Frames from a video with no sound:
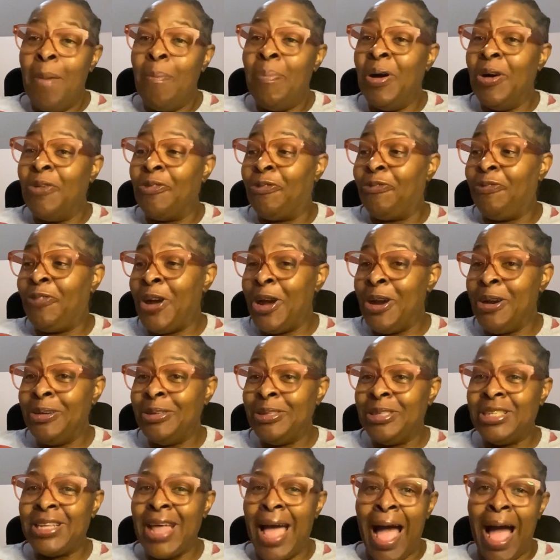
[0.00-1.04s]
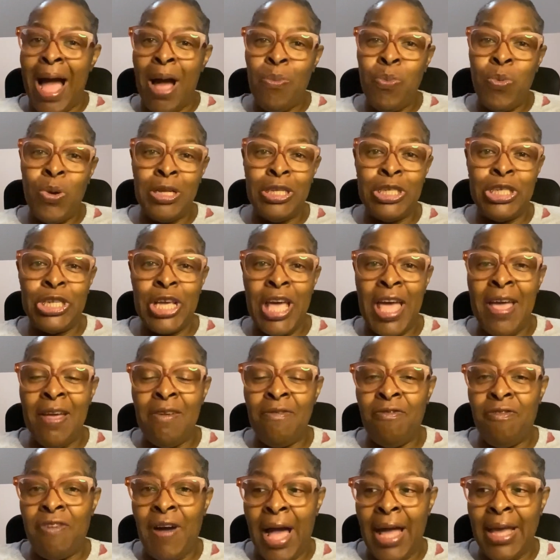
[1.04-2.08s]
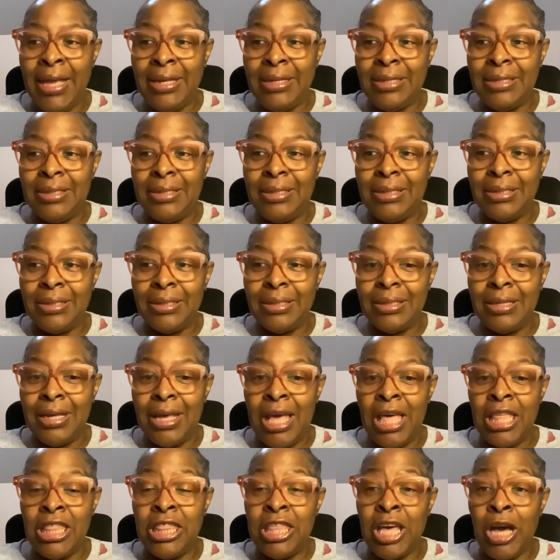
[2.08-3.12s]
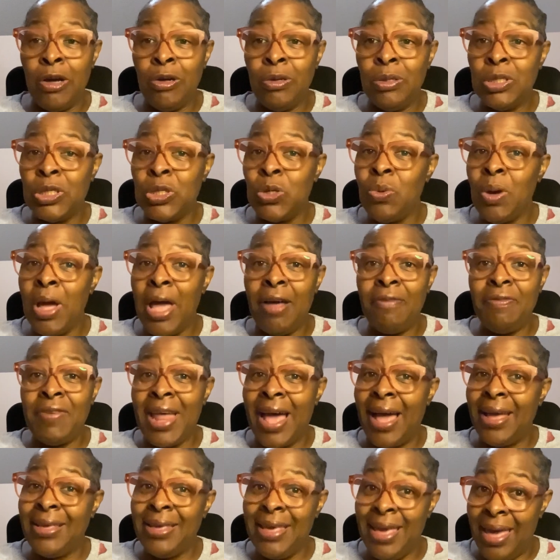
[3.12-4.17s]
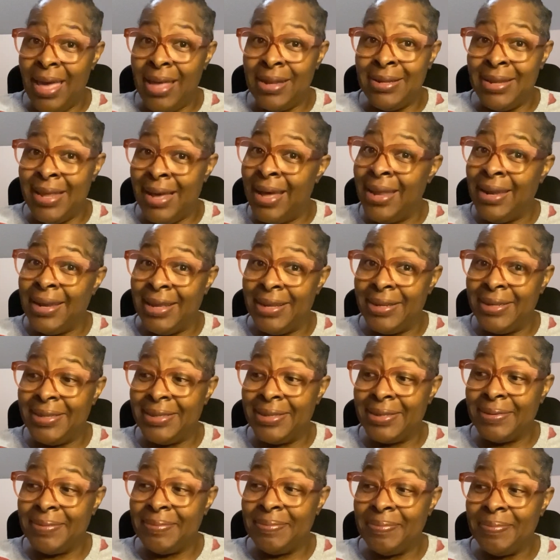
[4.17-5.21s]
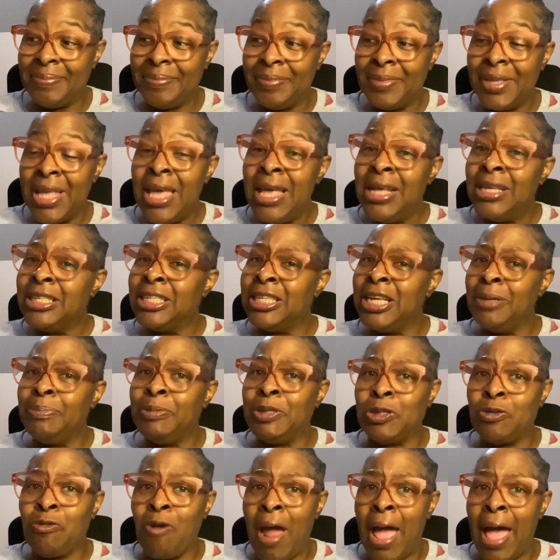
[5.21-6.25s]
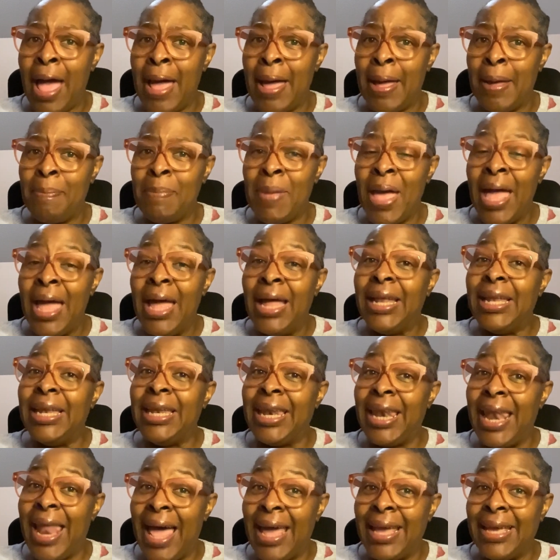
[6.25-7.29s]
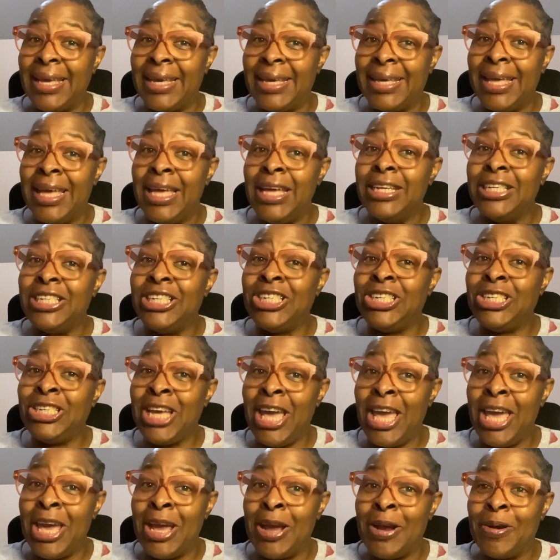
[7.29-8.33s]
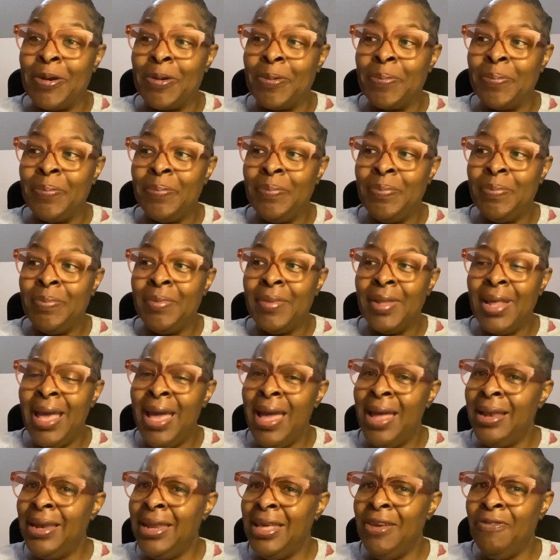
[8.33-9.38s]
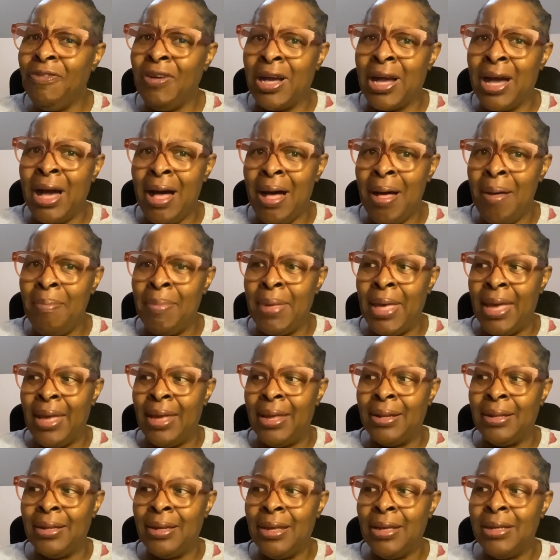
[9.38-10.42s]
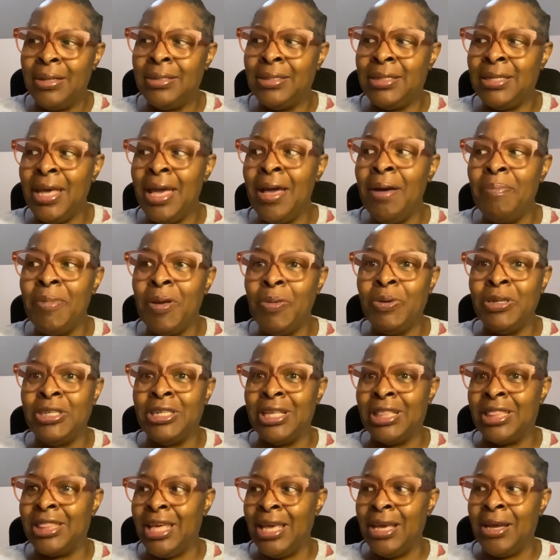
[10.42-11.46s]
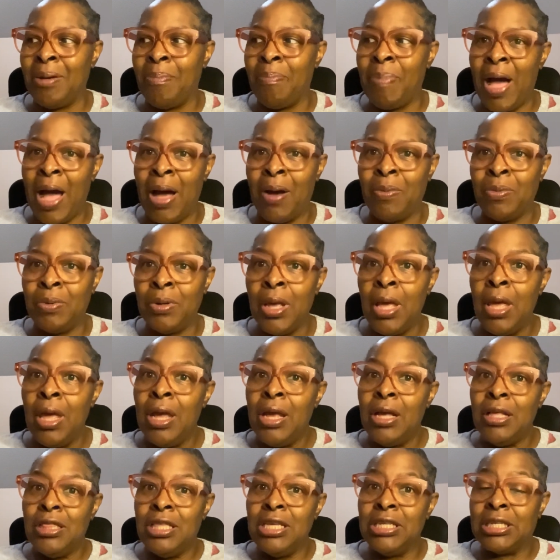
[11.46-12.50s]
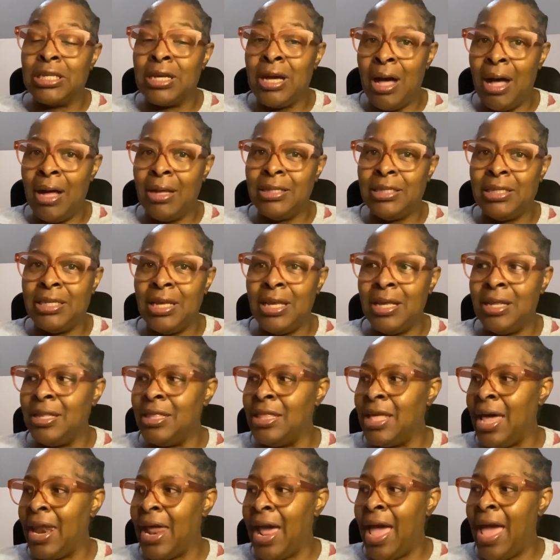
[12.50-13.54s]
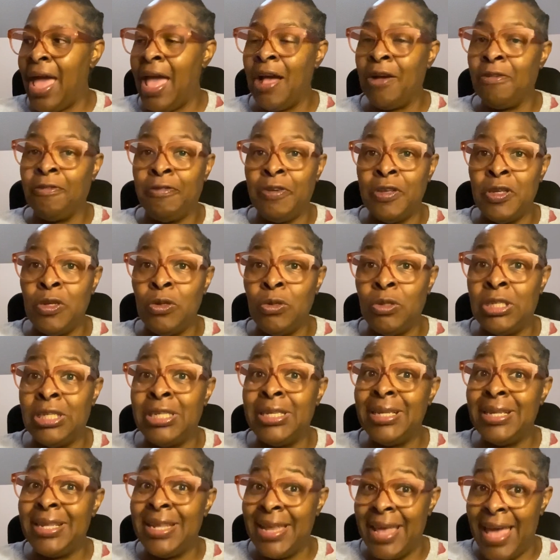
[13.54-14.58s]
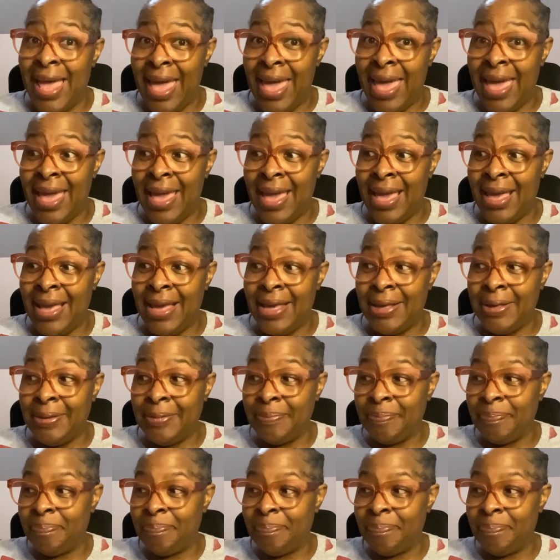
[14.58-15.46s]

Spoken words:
But first, I want to invite those who have not yet done it. Subscribe, like, share, and leave a comment. Tell me what you think about this content that I have for you today.